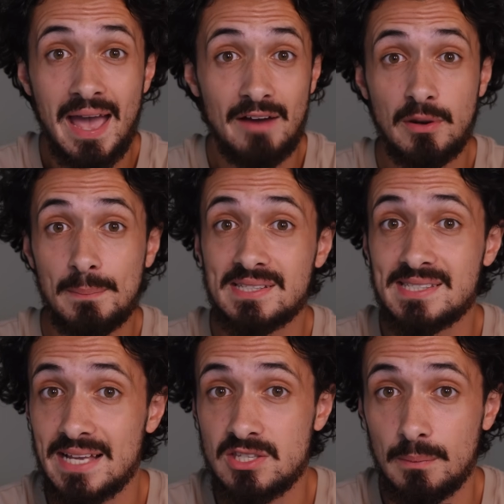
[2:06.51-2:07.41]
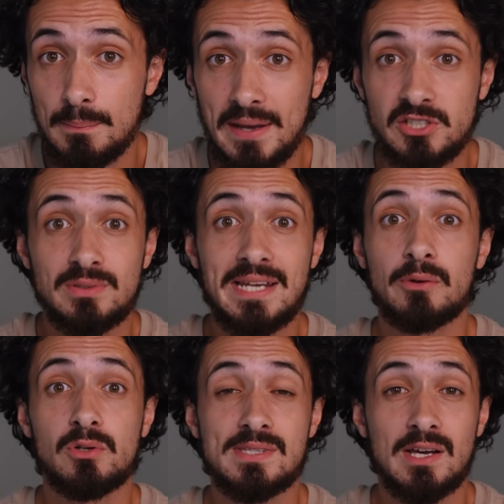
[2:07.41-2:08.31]
Every missed setup makes you
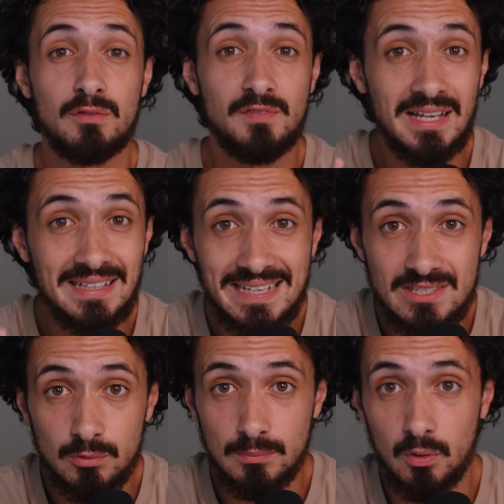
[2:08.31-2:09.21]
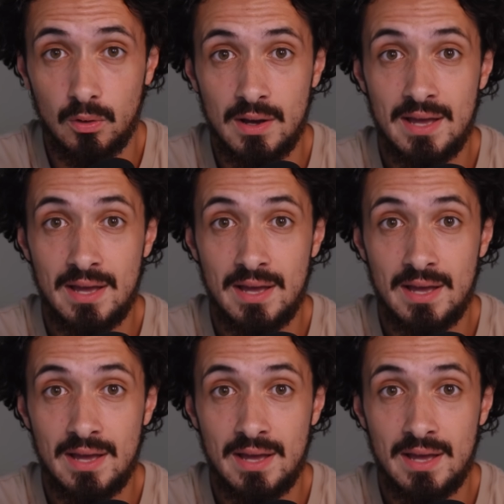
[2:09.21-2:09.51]
doubt yourself a little more,